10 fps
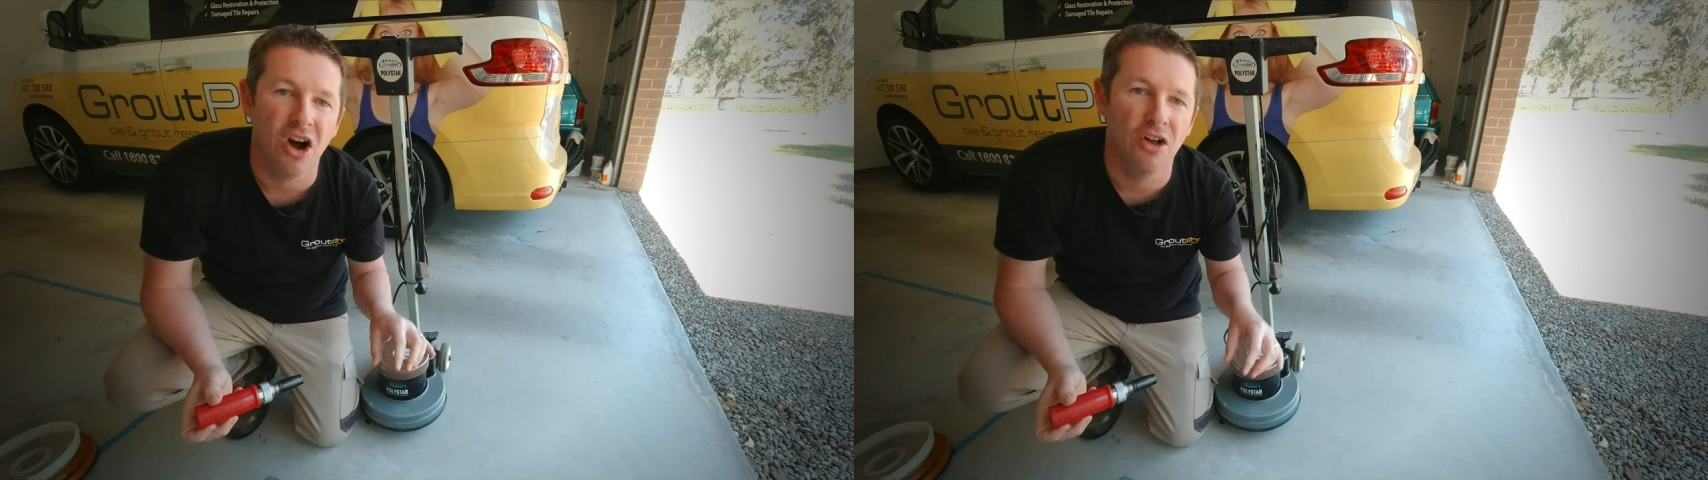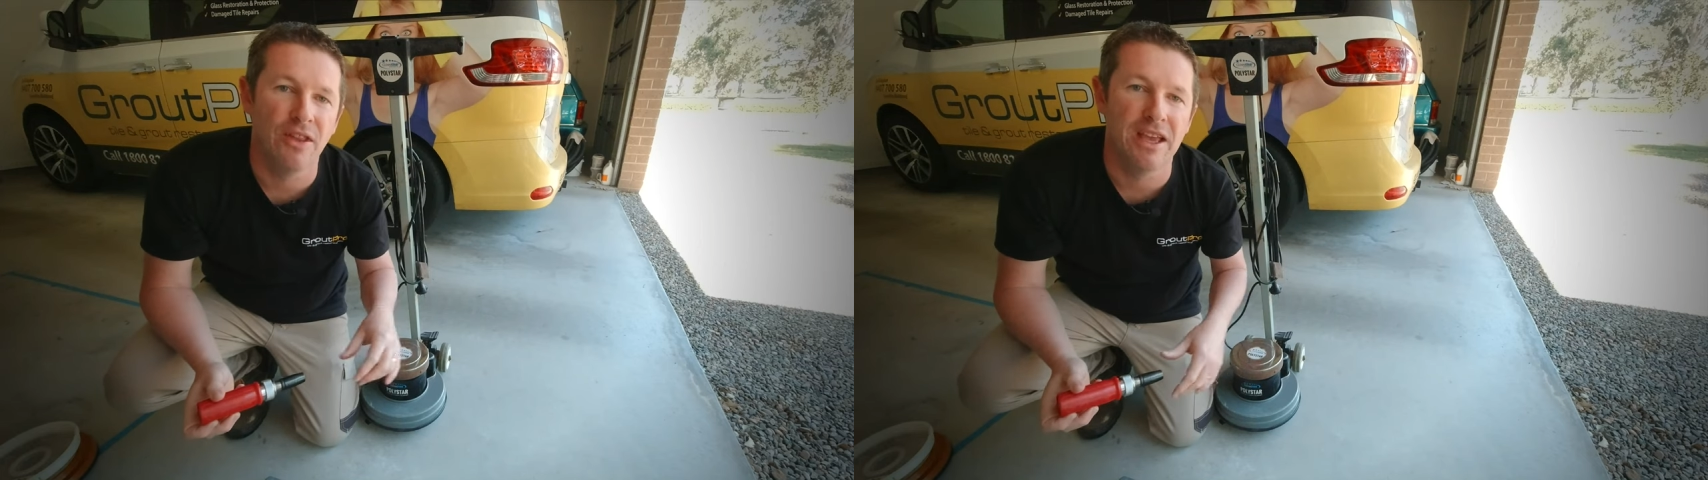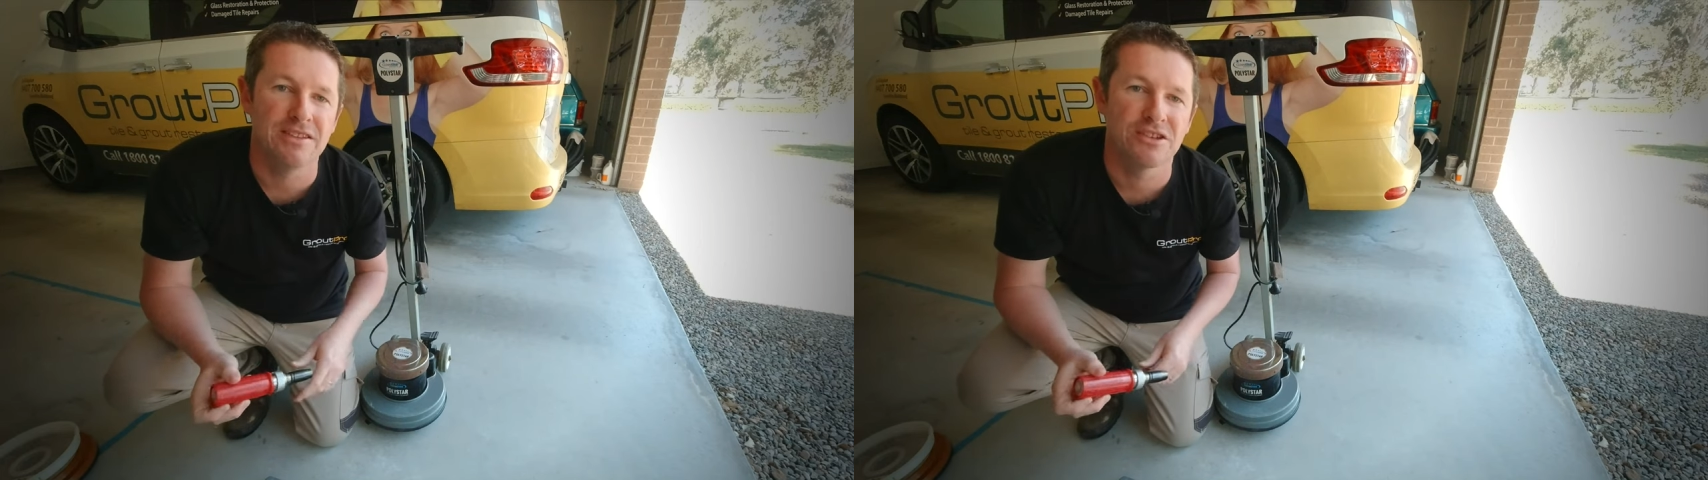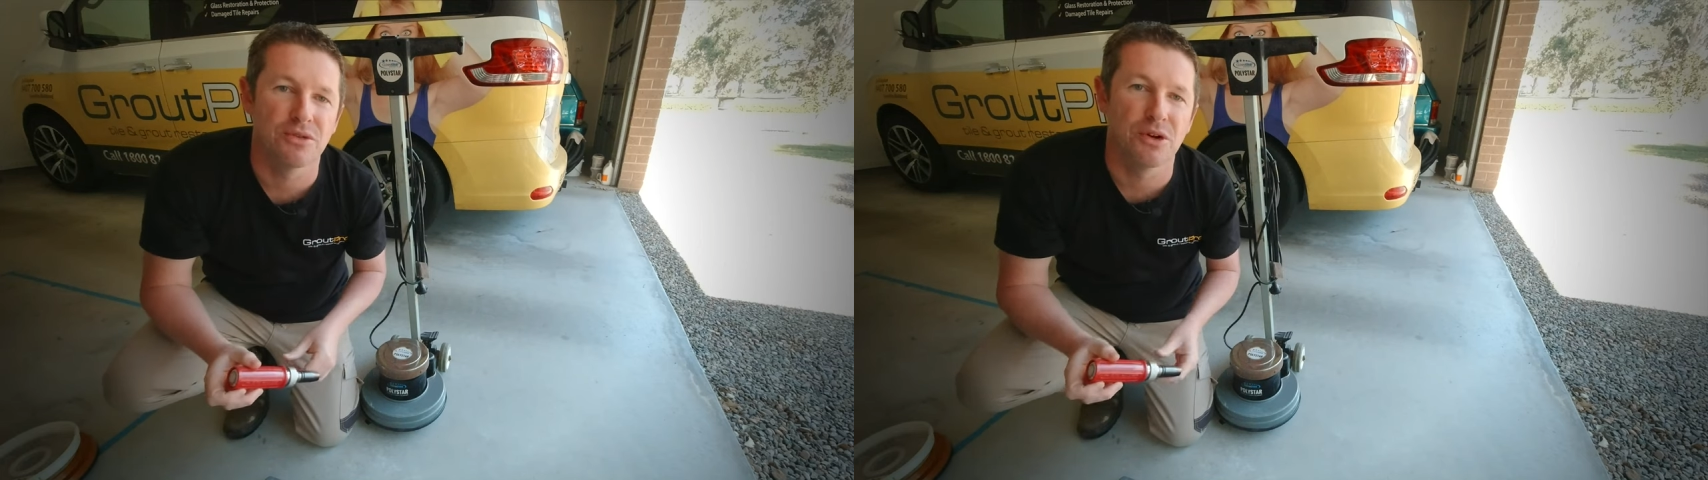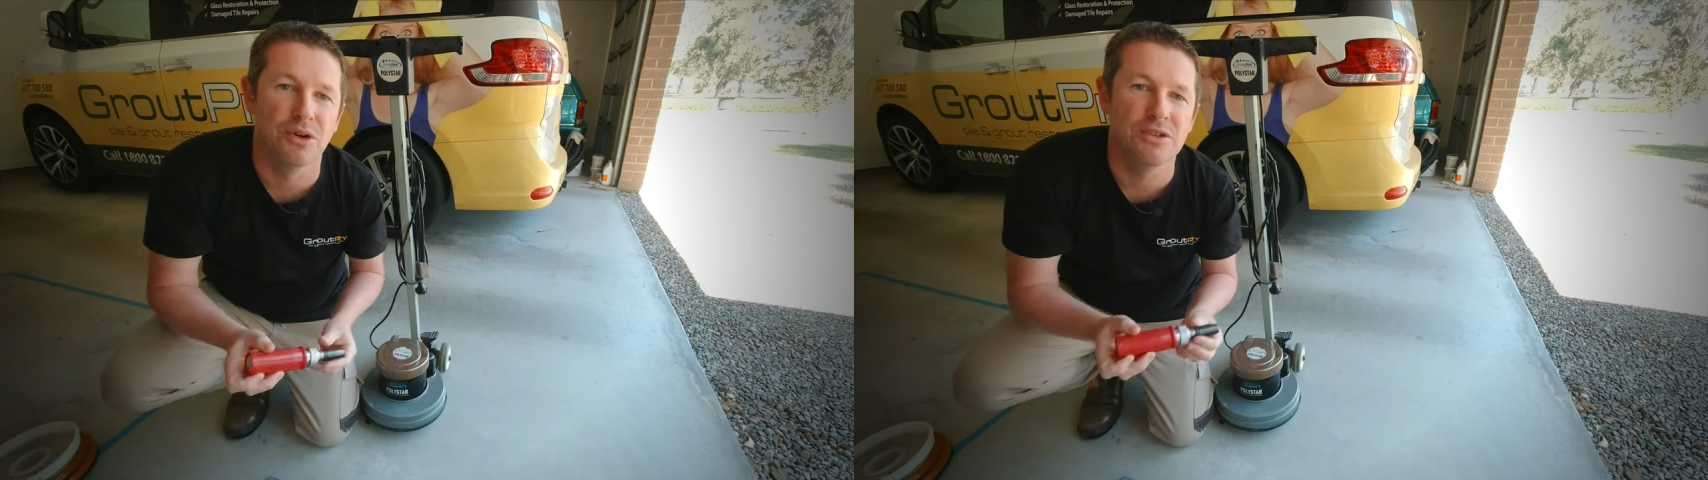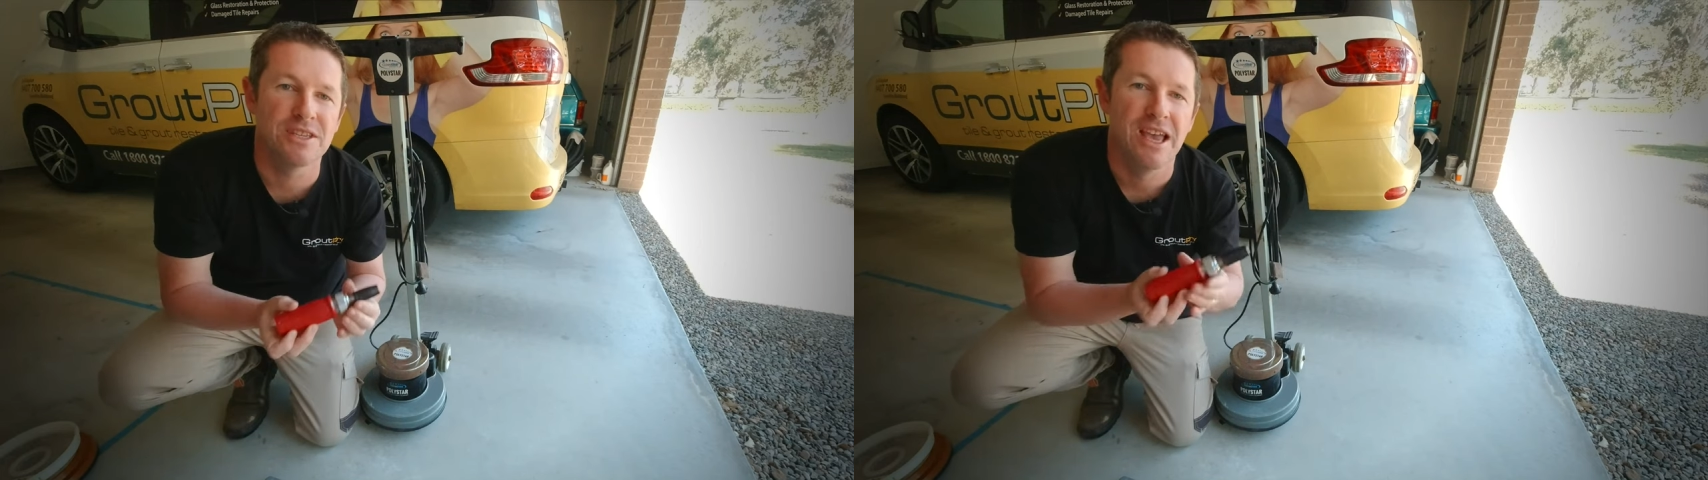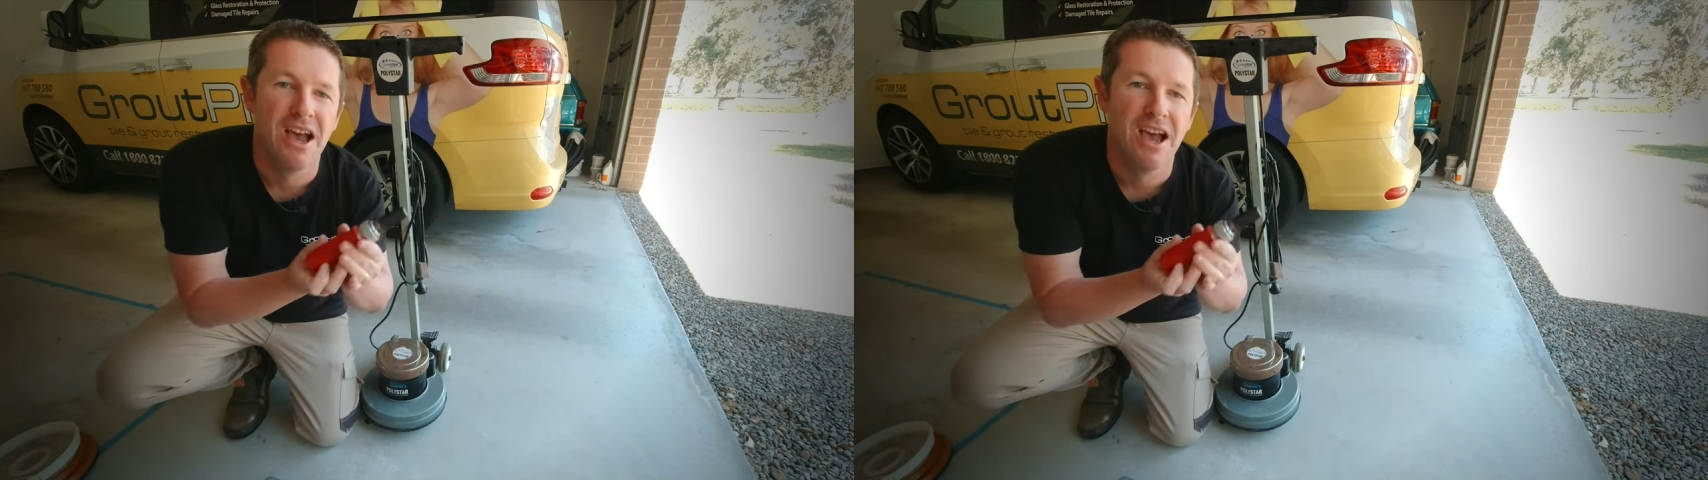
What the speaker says: on these screws,